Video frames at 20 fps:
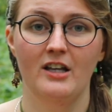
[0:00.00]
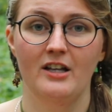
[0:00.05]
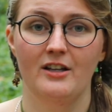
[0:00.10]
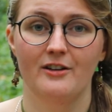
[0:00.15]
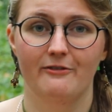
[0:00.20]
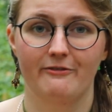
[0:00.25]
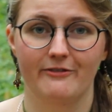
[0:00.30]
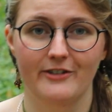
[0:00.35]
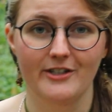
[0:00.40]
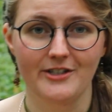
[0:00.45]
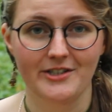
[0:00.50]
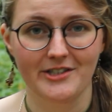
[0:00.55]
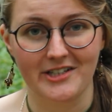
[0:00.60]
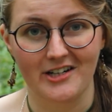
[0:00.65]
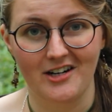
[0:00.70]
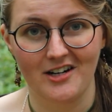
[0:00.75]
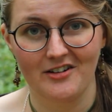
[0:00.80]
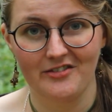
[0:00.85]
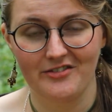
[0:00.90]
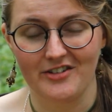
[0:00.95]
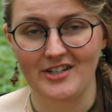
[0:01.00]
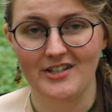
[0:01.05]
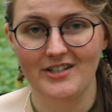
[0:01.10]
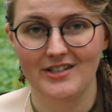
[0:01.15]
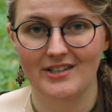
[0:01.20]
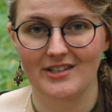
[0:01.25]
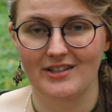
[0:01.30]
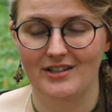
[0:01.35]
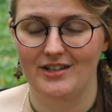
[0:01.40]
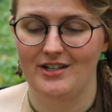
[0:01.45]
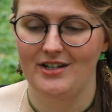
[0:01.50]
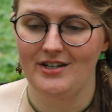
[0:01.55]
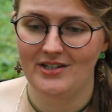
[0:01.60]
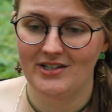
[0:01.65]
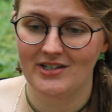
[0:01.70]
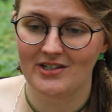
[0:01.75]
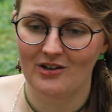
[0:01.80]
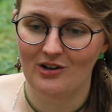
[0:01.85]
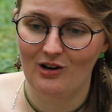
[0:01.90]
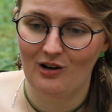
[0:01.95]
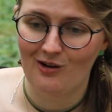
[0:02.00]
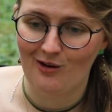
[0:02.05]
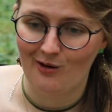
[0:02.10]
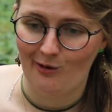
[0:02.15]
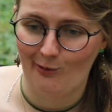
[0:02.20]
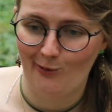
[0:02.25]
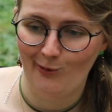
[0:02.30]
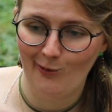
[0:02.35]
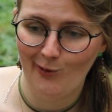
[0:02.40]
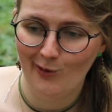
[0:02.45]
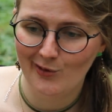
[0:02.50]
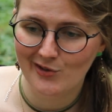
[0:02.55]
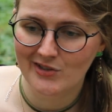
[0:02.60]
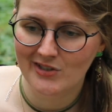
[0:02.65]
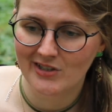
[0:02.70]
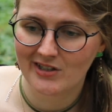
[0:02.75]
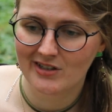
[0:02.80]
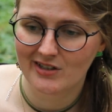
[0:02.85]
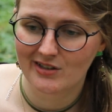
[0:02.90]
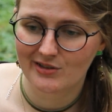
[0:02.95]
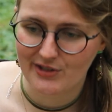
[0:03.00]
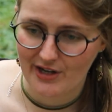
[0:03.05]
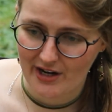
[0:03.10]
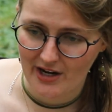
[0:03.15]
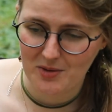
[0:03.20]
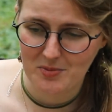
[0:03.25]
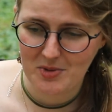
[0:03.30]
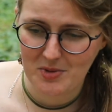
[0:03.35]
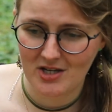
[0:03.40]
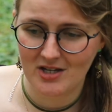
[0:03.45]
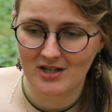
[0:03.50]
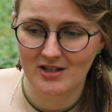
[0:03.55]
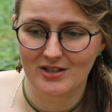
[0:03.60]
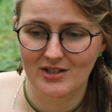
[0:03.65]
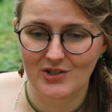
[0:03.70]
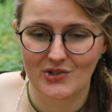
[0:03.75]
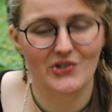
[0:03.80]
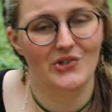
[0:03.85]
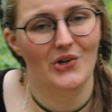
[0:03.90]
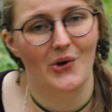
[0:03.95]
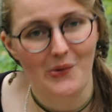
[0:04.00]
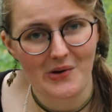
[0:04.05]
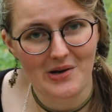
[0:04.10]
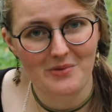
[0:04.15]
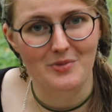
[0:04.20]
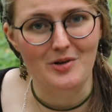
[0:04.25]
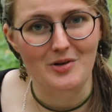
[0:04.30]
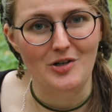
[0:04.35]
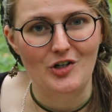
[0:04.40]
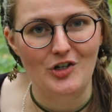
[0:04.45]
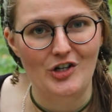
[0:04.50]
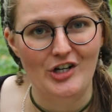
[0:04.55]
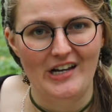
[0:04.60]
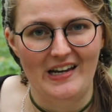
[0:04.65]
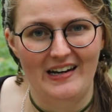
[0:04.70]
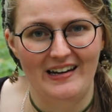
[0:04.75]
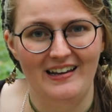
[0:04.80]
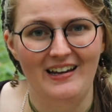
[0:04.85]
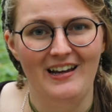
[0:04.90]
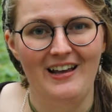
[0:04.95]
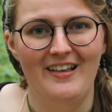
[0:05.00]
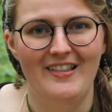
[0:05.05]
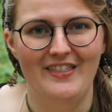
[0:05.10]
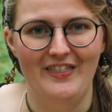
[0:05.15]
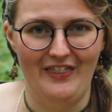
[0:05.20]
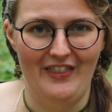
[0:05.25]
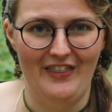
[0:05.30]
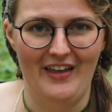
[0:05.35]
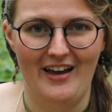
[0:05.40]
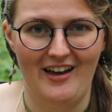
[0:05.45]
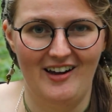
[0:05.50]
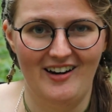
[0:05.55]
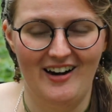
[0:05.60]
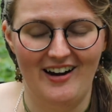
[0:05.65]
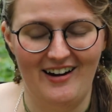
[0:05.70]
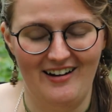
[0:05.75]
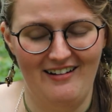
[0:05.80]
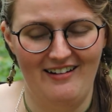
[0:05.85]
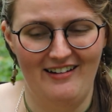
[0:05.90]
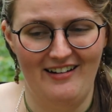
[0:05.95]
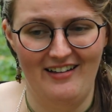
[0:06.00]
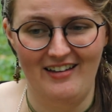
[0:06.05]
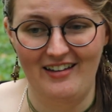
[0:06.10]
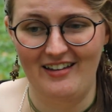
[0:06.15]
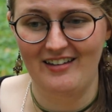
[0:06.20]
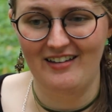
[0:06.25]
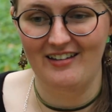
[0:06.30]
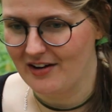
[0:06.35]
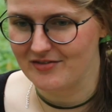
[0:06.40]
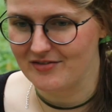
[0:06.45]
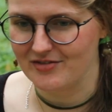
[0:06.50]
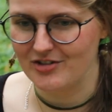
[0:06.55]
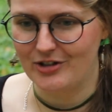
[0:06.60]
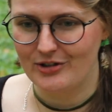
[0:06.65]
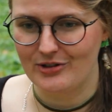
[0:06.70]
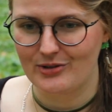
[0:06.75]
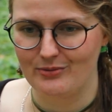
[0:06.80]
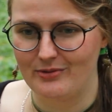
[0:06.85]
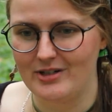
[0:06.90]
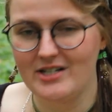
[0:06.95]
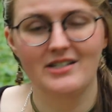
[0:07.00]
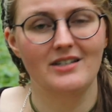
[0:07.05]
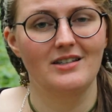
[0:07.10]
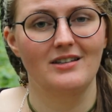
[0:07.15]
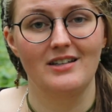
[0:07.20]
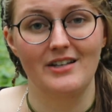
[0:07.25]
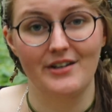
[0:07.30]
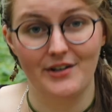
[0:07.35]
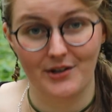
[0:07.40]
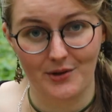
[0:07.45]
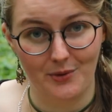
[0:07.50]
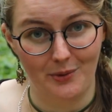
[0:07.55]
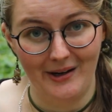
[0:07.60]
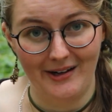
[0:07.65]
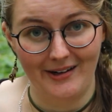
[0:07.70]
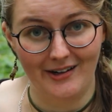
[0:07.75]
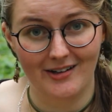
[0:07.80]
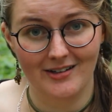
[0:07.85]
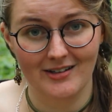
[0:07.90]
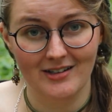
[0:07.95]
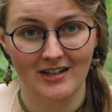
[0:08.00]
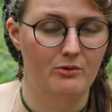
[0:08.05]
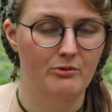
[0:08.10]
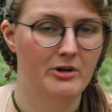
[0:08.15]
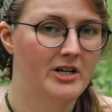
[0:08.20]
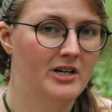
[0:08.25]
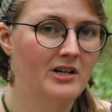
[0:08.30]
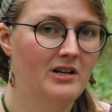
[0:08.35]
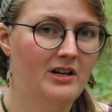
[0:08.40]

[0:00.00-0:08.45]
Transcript: First off is this old-timey sewing machine that I have just recently acquired. Rick and